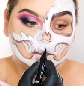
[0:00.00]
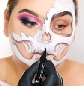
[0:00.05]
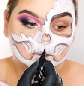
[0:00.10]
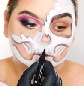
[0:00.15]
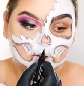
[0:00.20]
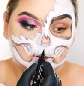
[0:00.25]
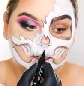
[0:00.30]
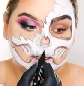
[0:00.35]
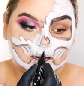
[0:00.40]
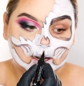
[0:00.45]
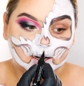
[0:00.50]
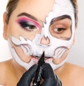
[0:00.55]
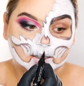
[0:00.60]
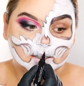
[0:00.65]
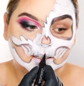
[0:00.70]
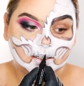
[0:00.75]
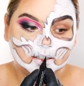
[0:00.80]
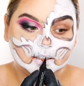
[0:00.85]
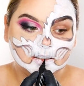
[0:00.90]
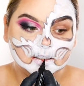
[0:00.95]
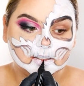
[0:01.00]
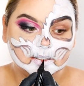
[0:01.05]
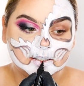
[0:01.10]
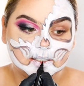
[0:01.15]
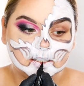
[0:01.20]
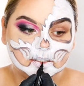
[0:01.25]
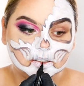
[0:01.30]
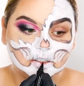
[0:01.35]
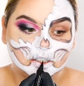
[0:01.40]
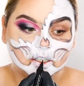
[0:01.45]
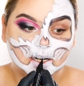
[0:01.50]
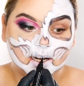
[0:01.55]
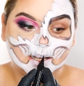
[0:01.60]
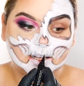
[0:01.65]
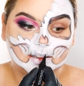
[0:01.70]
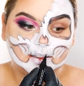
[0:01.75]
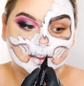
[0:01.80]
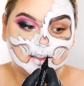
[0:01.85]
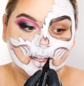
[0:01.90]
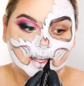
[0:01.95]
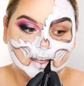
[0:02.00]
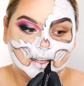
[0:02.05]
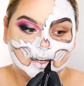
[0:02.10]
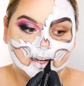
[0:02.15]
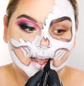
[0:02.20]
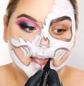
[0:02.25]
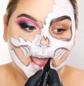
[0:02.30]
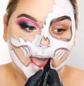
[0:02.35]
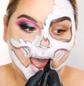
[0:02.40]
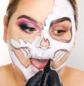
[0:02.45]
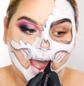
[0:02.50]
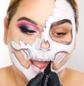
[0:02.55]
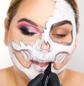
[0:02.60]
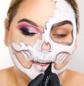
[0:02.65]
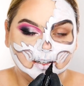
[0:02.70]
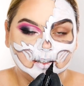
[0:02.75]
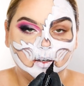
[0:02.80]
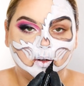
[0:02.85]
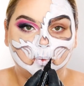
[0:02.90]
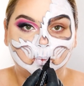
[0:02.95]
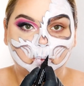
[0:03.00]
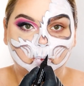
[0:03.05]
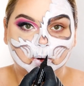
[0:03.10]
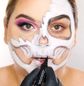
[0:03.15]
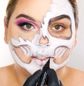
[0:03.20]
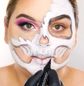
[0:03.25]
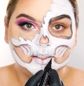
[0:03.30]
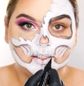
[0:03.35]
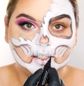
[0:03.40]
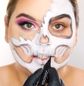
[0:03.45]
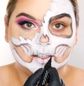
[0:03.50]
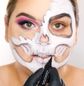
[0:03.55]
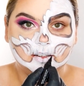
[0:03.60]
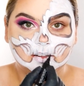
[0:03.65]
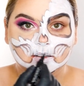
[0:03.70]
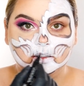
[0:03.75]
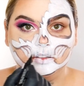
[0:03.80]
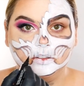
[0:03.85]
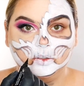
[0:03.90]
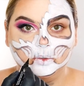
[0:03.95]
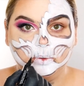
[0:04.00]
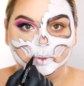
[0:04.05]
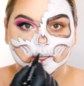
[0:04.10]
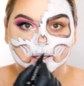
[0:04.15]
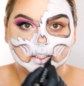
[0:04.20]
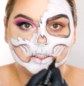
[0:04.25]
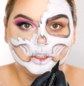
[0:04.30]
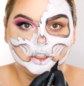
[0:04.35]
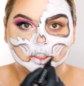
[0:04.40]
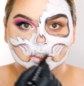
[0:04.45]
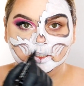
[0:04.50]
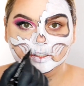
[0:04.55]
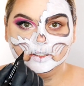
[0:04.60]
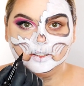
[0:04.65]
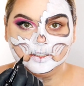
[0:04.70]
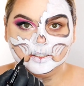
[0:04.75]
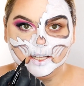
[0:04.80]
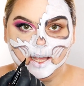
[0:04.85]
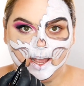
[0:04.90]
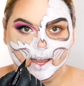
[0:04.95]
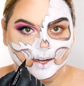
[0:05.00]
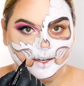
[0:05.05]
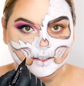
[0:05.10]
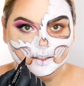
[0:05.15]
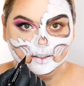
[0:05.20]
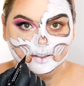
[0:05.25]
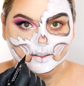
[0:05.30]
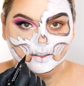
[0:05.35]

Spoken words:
Do a line in the center and then add one teeth to each side.